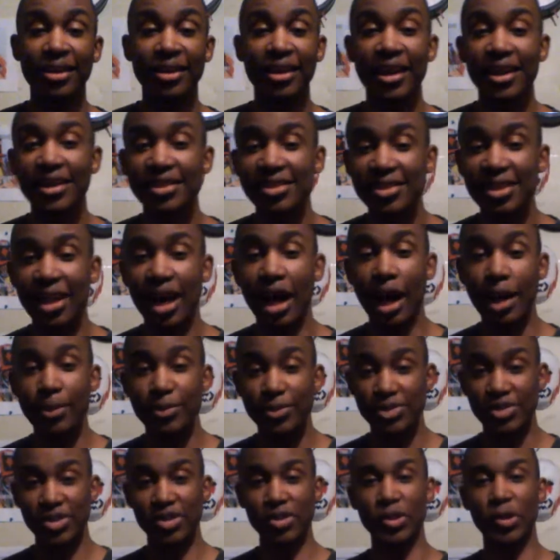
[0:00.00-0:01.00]
yes, I'm
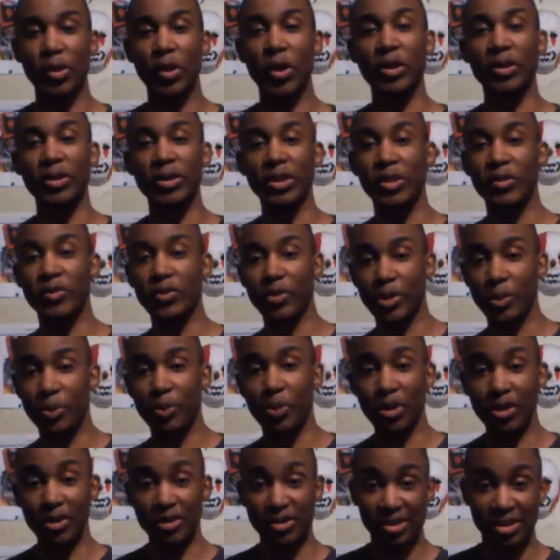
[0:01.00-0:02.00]
still a living
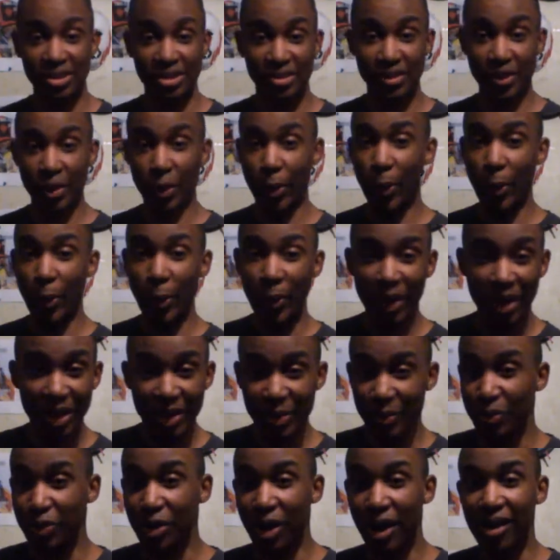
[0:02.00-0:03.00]
person, you know, in
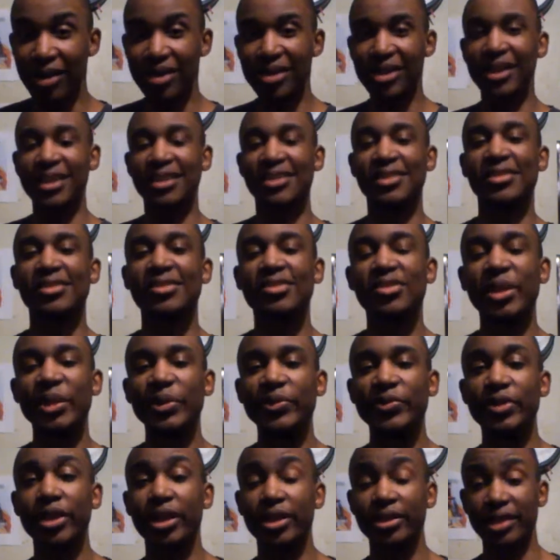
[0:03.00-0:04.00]
progress and stuff
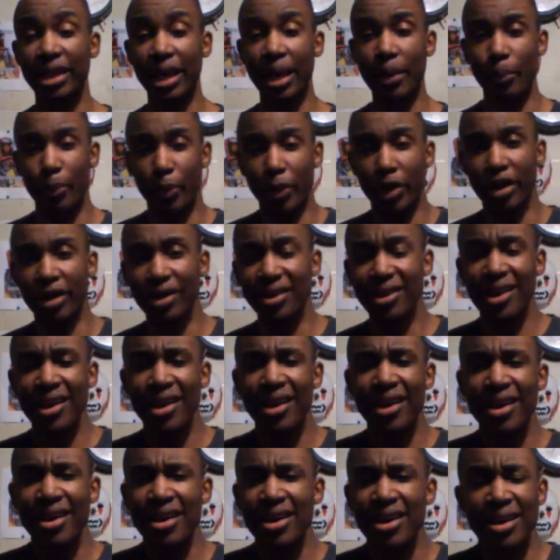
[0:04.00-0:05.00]
like that. But
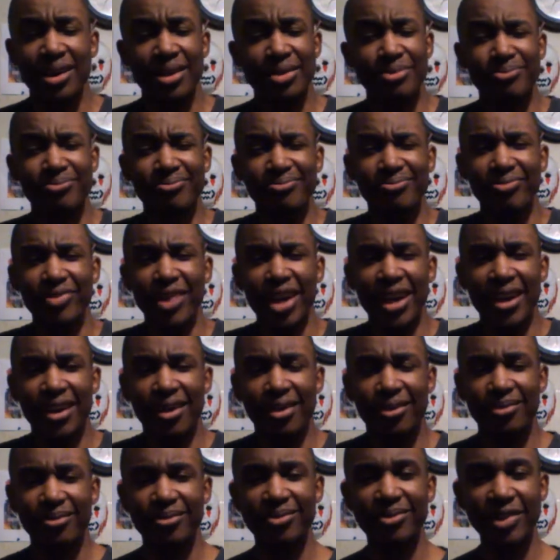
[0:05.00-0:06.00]
hey,
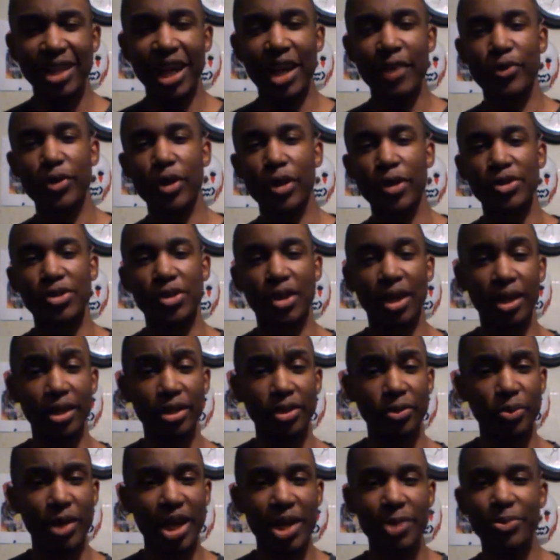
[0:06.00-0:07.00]
life goes on.
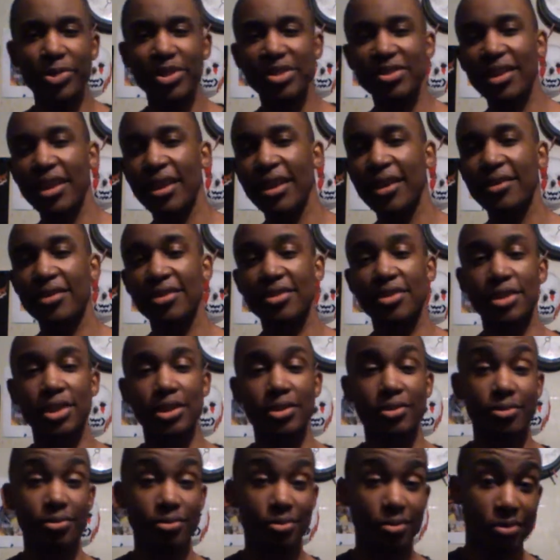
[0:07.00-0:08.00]
You make mistakes,
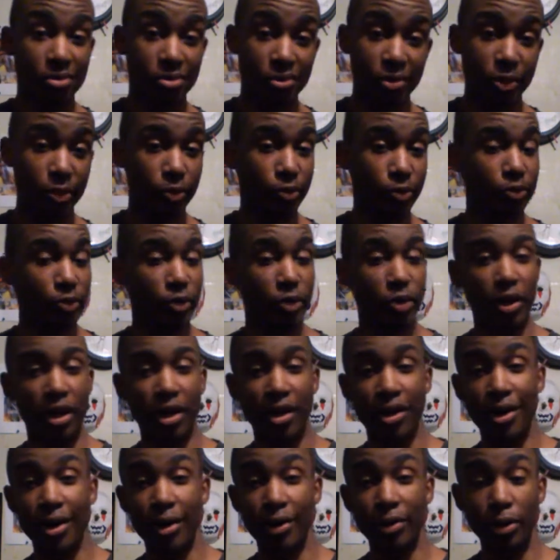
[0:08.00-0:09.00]

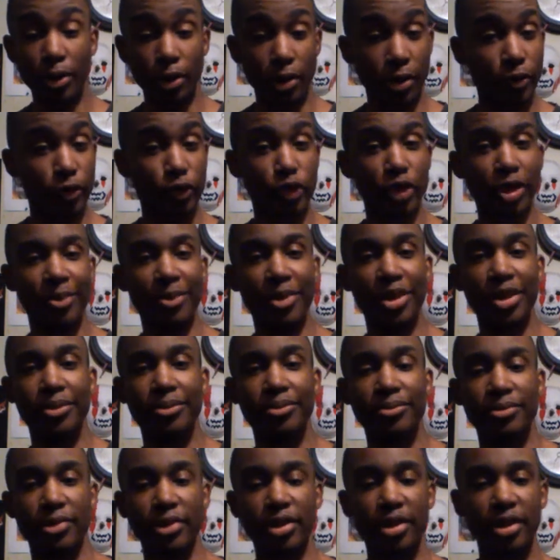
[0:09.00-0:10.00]
learn from
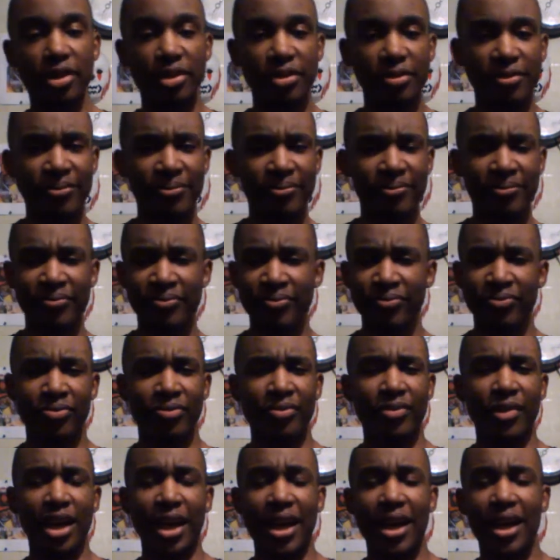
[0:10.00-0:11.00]
them, you know,
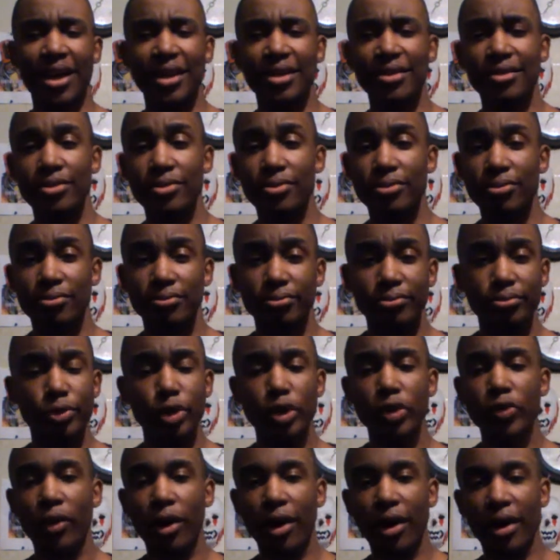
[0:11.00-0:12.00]
and
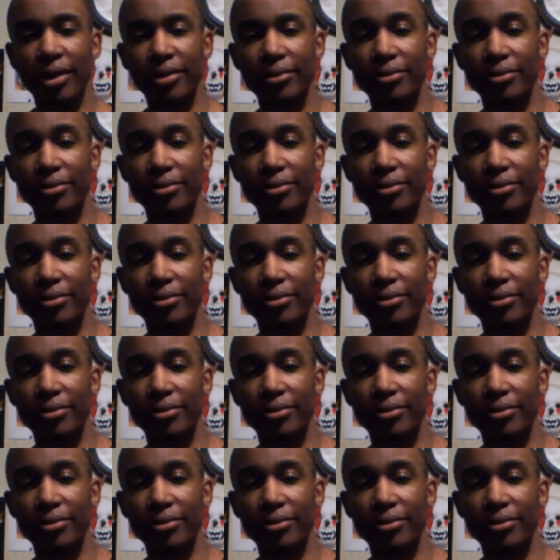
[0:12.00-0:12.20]
move on.